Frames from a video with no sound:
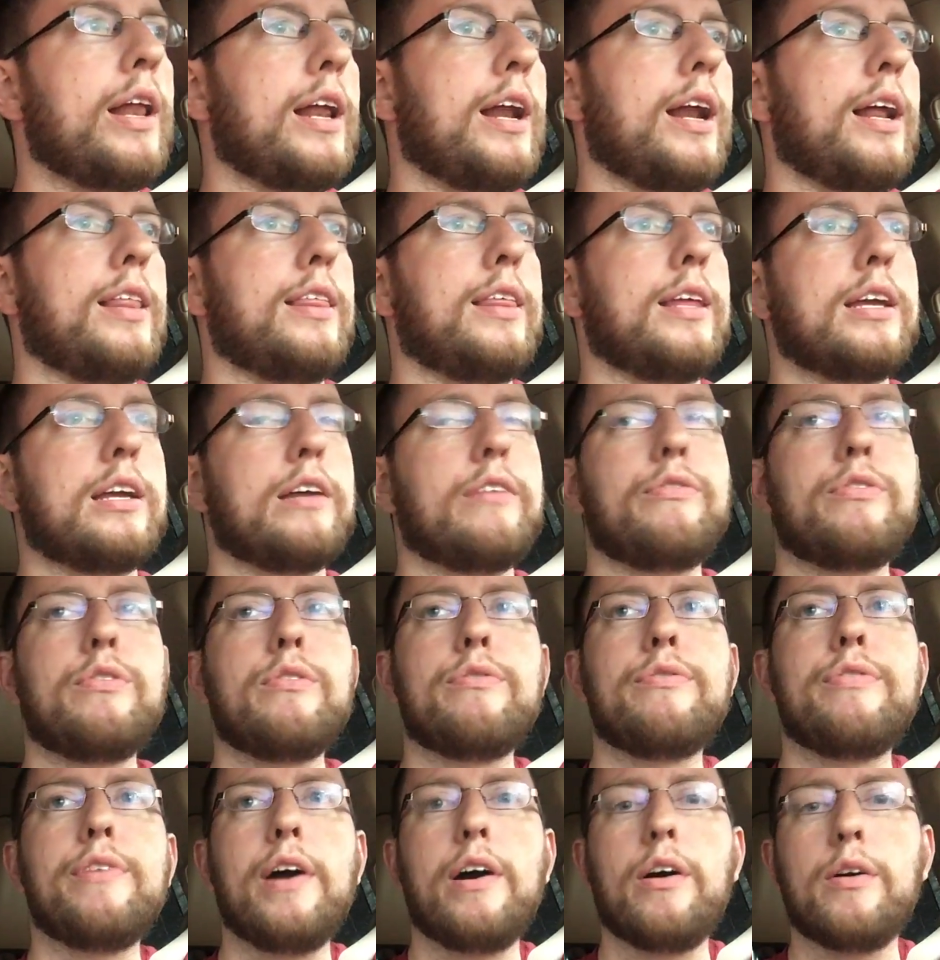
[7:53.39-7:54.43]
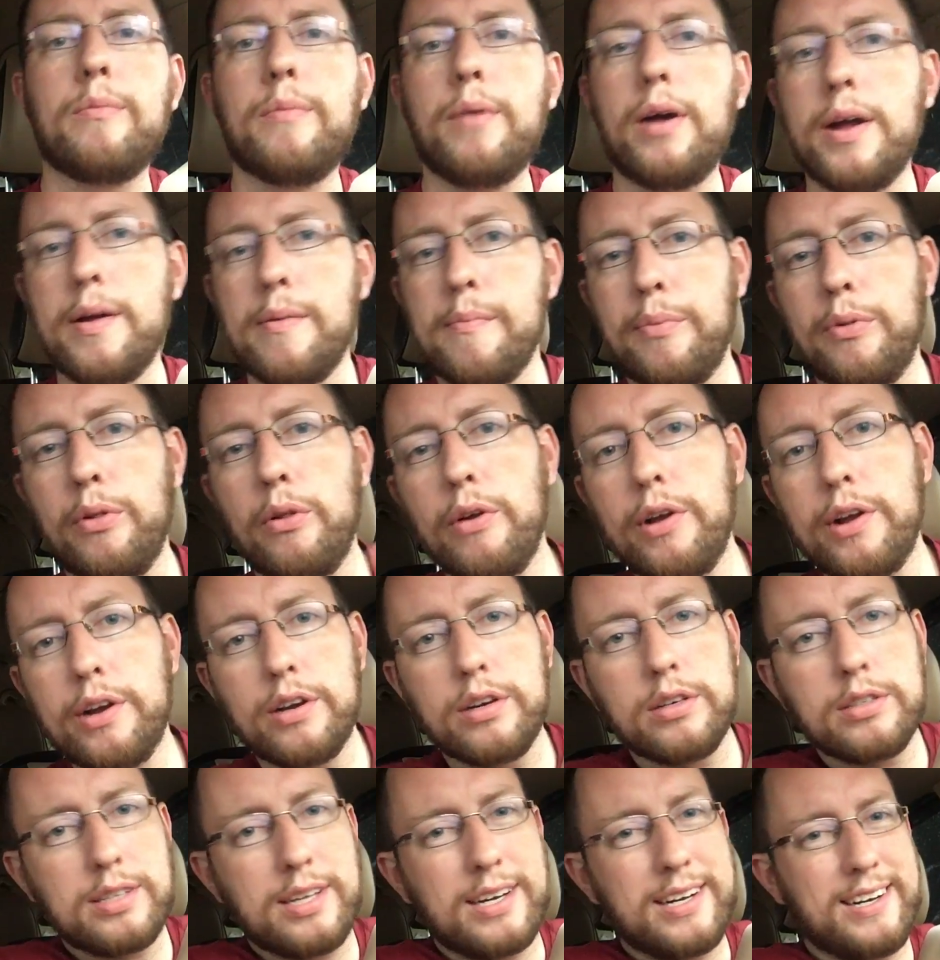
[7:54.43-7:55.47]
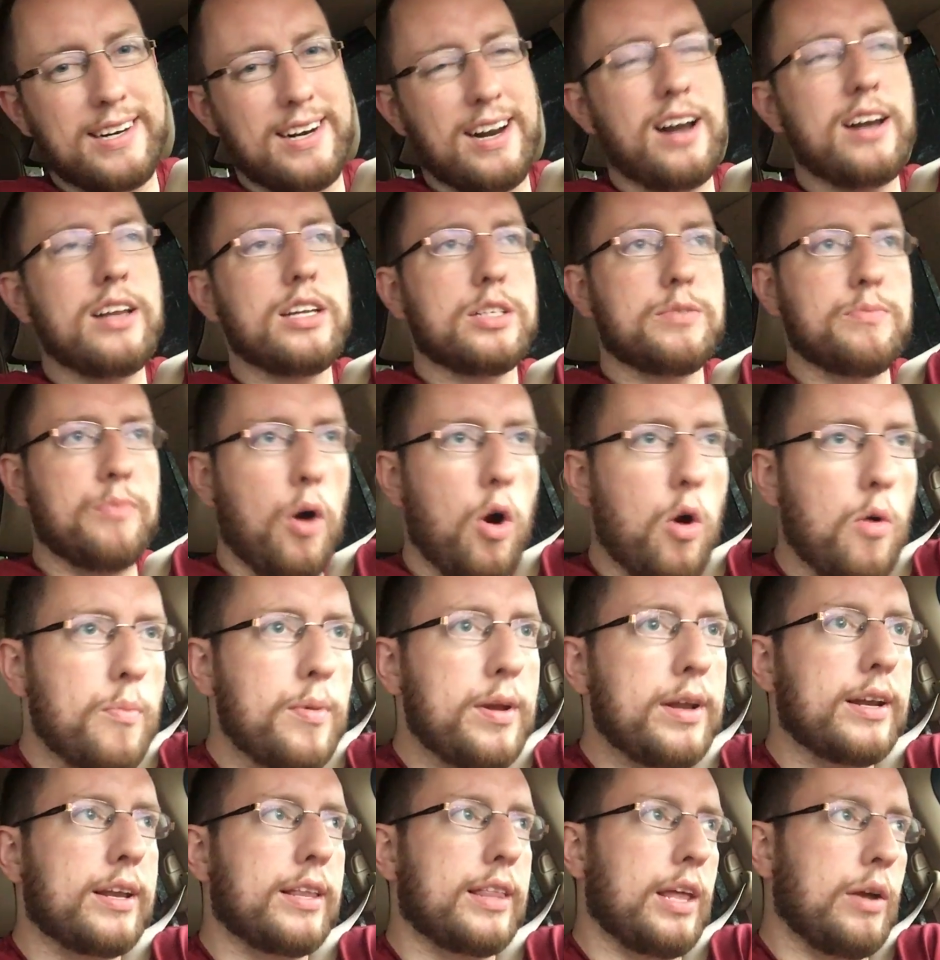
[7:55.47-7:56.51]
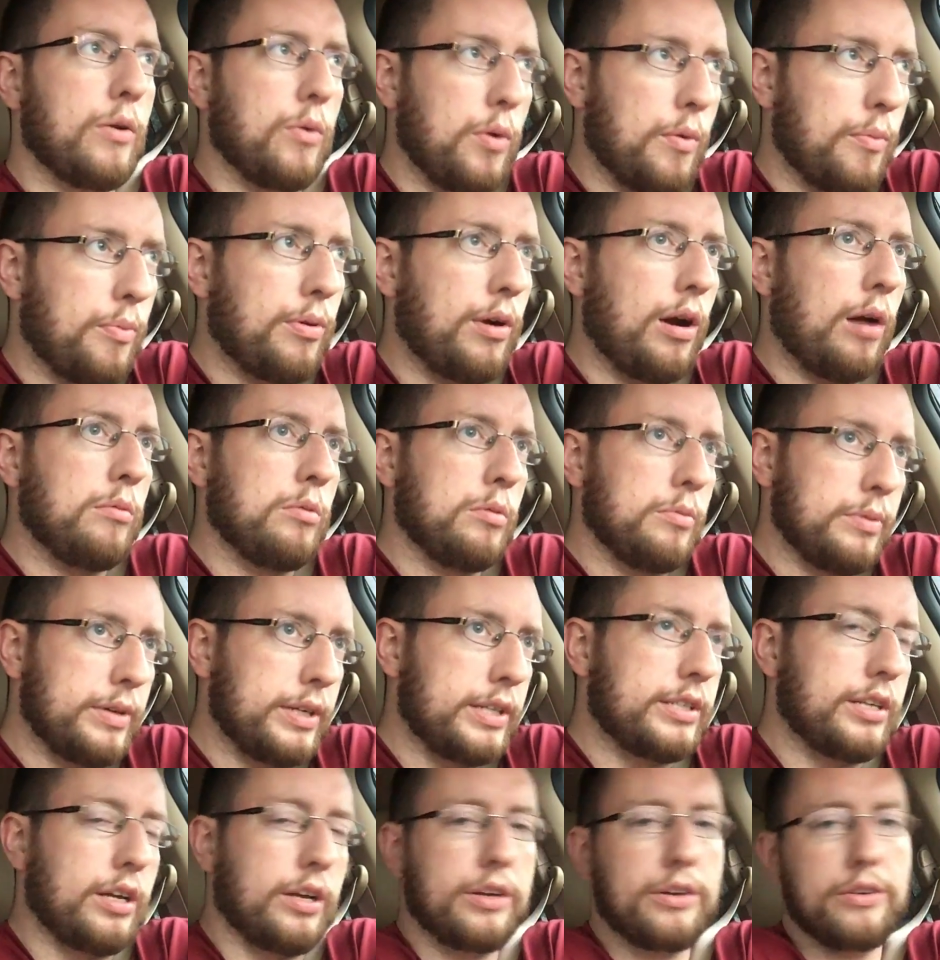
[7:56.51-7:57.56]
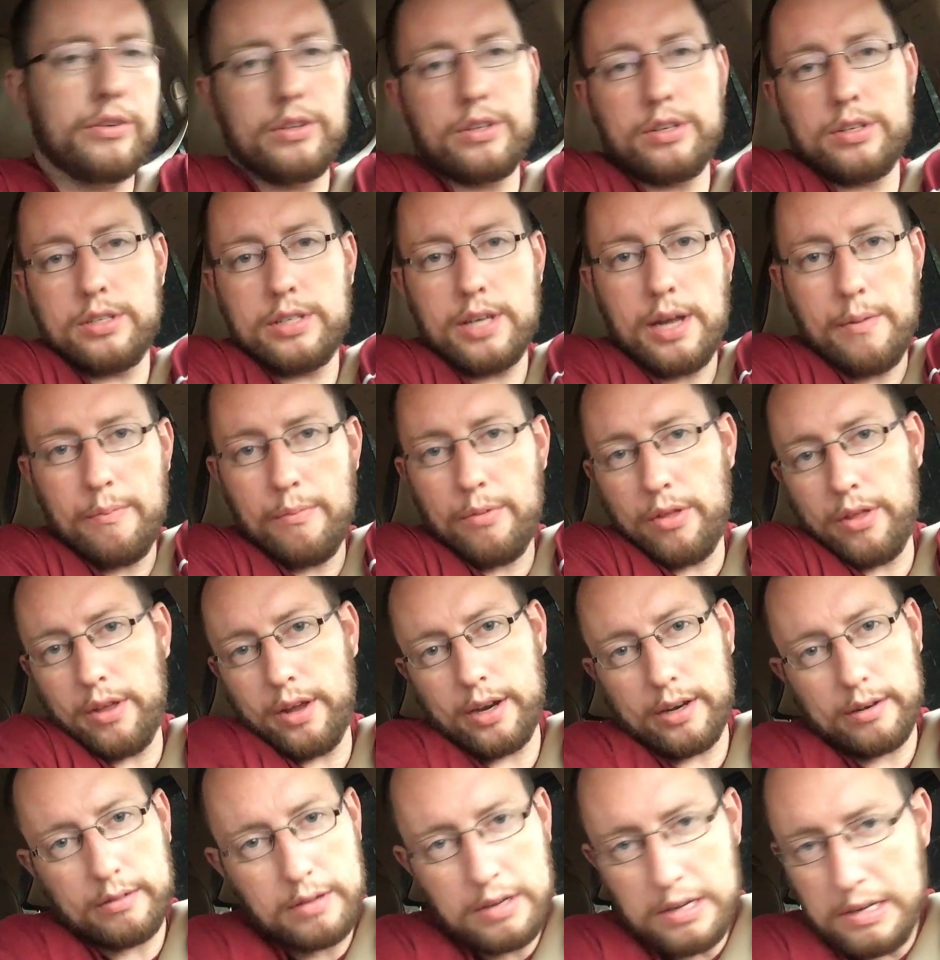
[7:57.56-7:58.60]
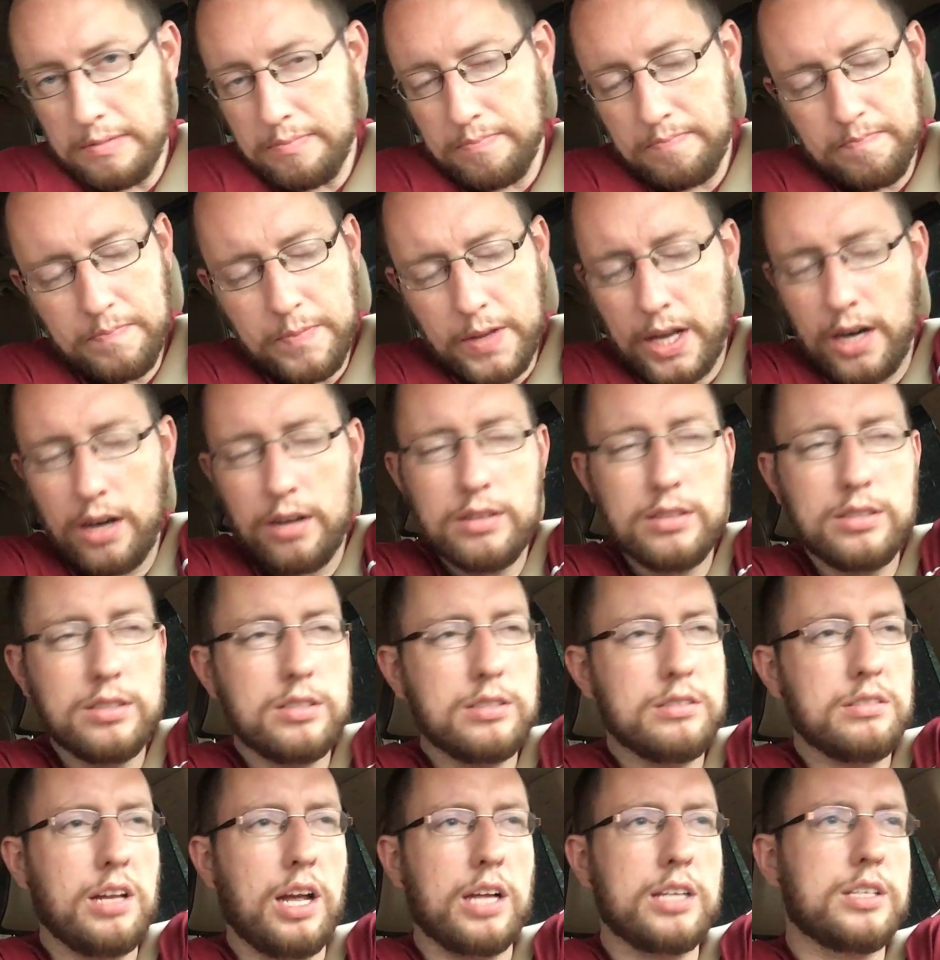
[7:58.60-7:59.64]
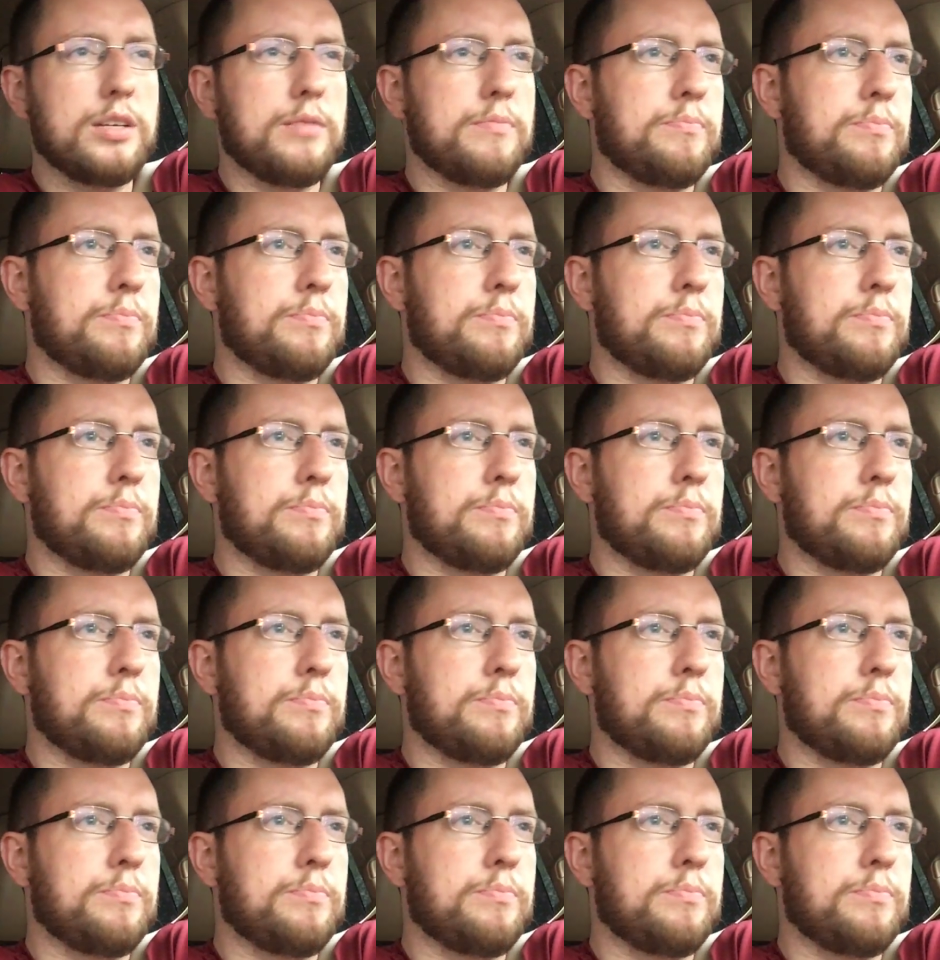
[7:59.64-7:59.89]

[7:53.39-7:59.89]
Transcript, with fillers: And I think if you found my employers at an honest moment, they would probably tell you the same thing. You know, this is not to